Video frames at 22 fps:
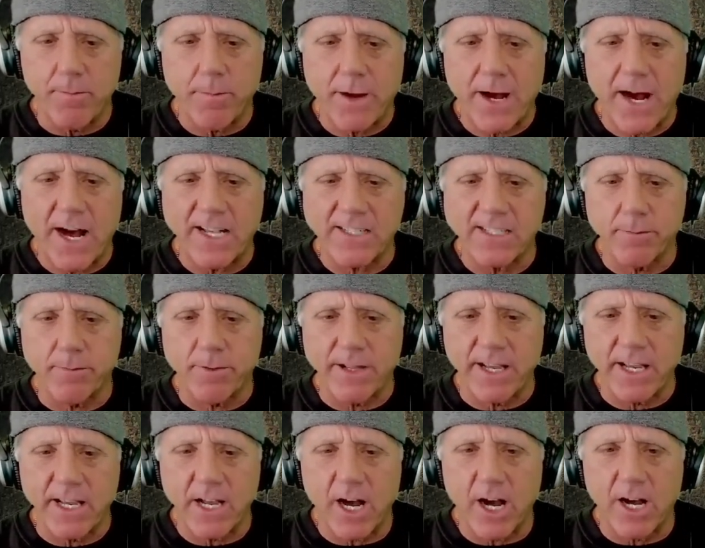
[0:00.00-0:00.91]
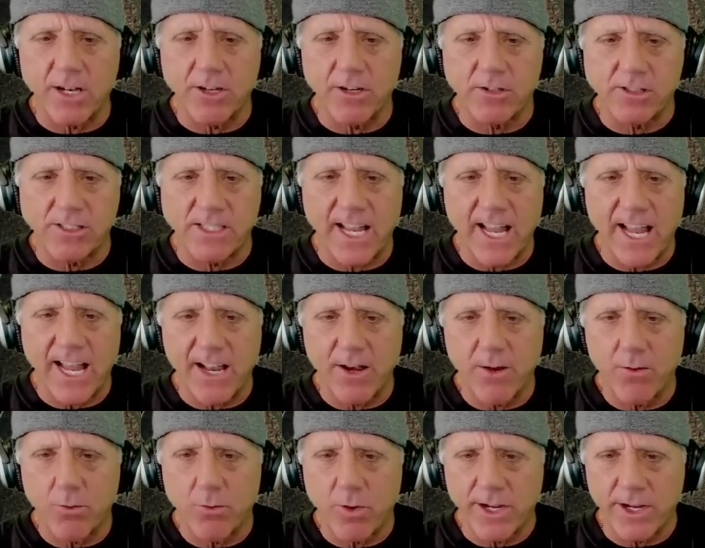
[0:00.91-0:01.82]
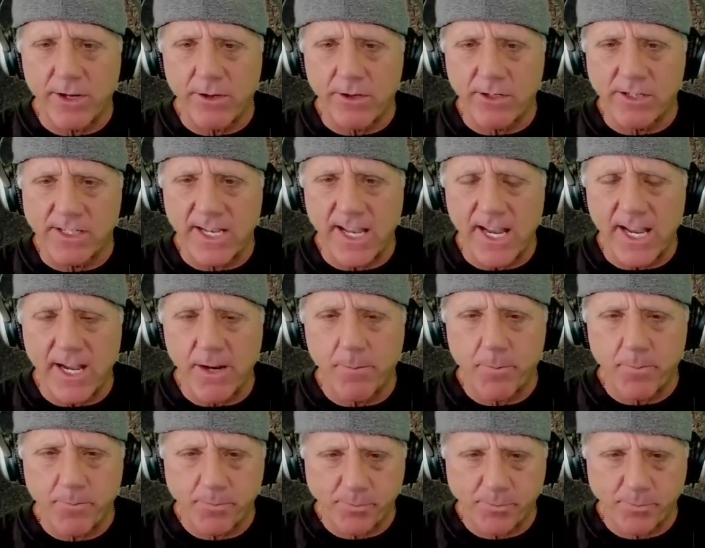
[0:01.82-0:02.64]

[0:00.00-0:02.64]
possibly understand what you're seeing.